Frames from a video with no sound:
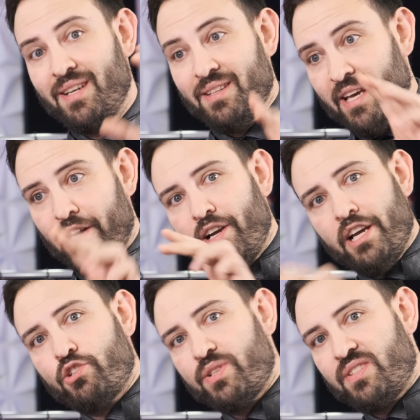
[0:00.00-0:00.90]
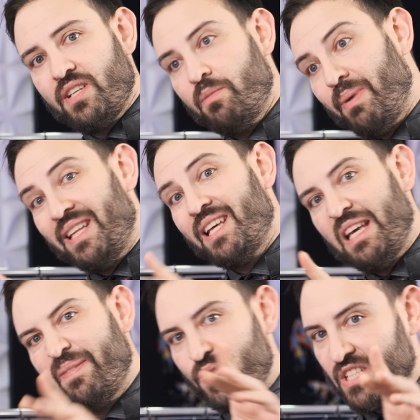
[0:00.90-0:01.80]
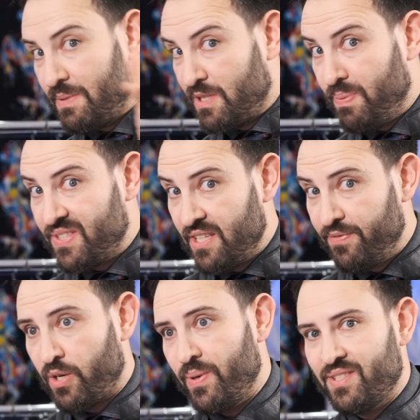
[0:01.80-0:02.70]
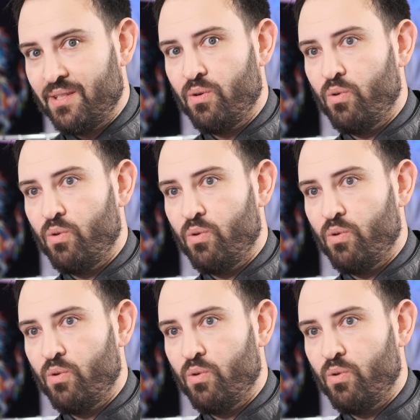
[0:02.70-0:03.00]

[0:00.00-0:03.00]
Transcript: they are interested, but they give you some specific reason